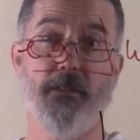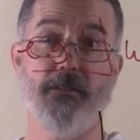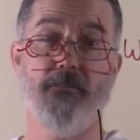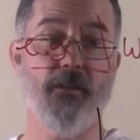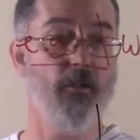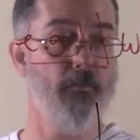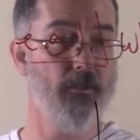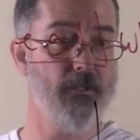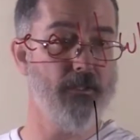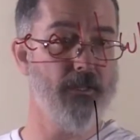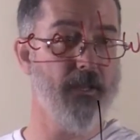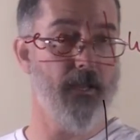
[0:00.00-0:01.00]
that's available
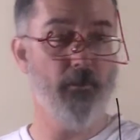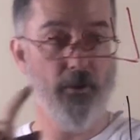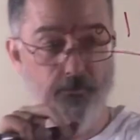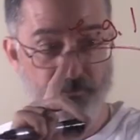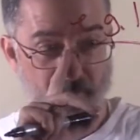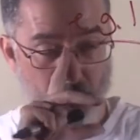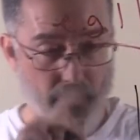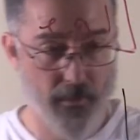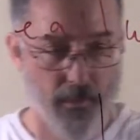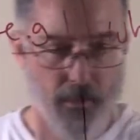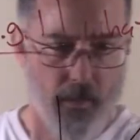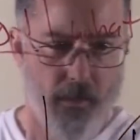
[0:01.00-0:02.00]
on the table.
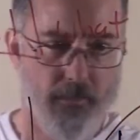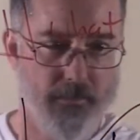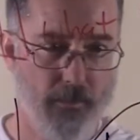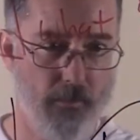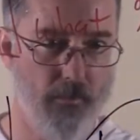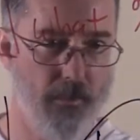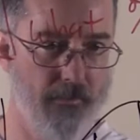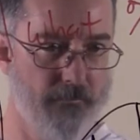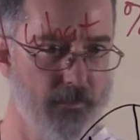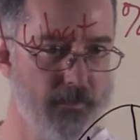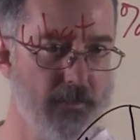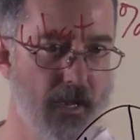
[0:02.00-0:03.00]
So
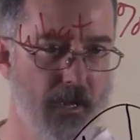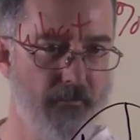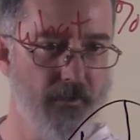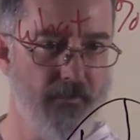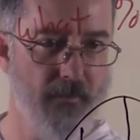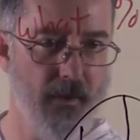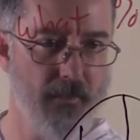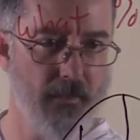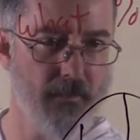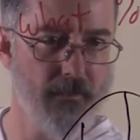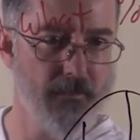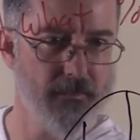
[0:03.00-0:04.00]
first off, we find
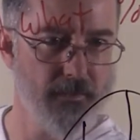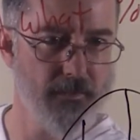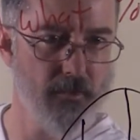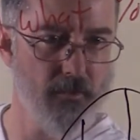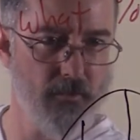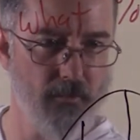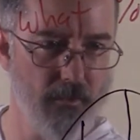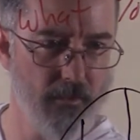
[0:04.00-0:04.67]
that the z-score we're